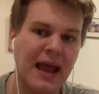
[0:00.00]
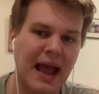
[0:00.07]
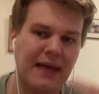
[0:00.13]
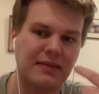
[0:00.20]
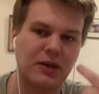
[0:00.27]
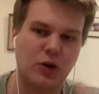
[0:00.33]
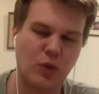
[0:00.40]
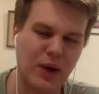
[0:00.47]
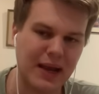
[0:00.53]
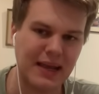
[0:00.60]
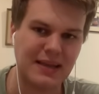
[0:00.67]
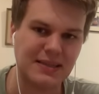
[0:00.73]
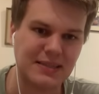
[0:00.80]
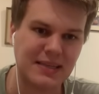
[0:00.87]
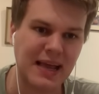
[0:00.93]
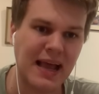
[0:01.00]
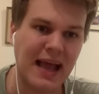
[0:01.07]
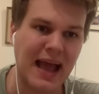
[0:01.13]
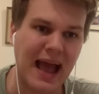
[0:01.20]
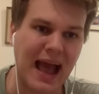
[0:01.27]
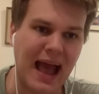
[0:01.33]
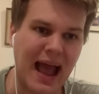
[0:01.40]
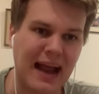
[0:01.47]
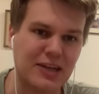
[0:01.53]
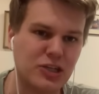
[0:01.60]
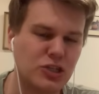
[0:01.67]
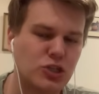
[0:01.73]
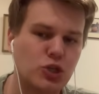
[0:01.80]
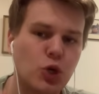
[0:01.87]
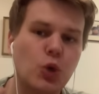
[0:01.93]
and the Greens, and
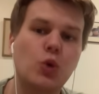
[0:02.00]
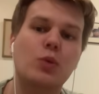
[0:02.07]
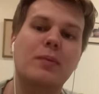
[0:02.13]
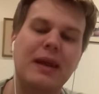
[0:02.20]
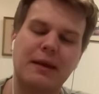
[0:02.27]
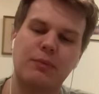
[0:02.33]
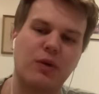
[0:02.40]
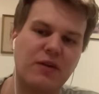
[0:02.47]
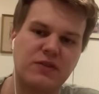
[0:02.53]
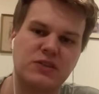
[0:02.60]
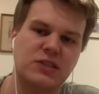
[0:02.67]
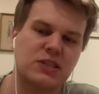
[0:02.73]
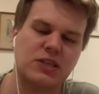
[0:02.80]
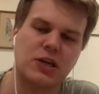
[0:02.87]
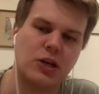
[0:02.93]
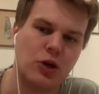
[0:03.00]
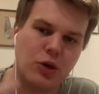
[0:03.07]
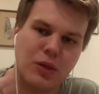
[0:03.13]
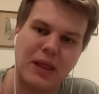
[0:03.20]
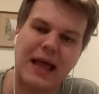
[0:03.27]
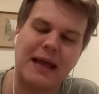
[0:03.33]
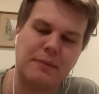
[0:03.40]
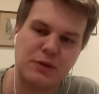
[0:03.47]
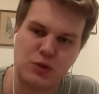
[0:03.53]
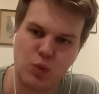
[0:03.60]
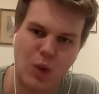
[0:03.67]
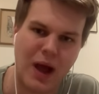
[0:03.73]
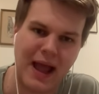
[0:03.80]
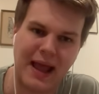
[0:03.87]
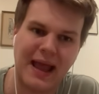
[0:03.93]
just too many preferences are going to go Labour's
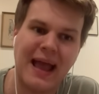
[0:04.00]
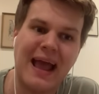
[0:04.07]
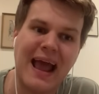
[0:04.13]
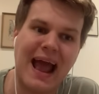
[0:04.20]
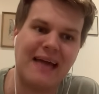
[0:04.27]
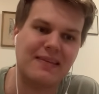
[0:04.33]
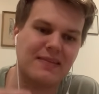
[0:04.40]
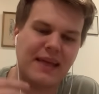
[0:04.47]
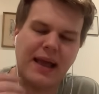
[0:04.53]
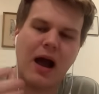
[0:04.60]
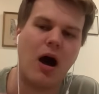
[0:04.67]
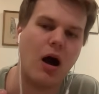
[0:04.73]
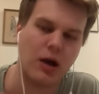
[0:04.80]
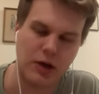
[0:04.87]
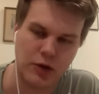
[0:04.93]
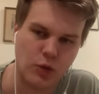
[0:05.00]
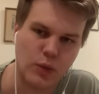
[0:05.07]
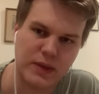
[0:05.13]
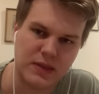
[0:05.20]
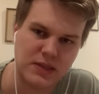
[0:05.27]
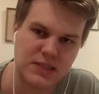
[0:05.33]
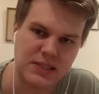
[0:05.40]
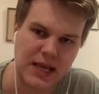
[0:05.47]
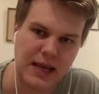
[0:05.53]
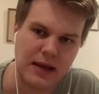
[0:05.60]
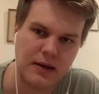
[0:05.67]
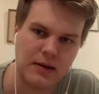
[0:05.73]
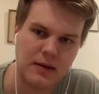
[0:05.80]
way, and then they aren't going to win the seat.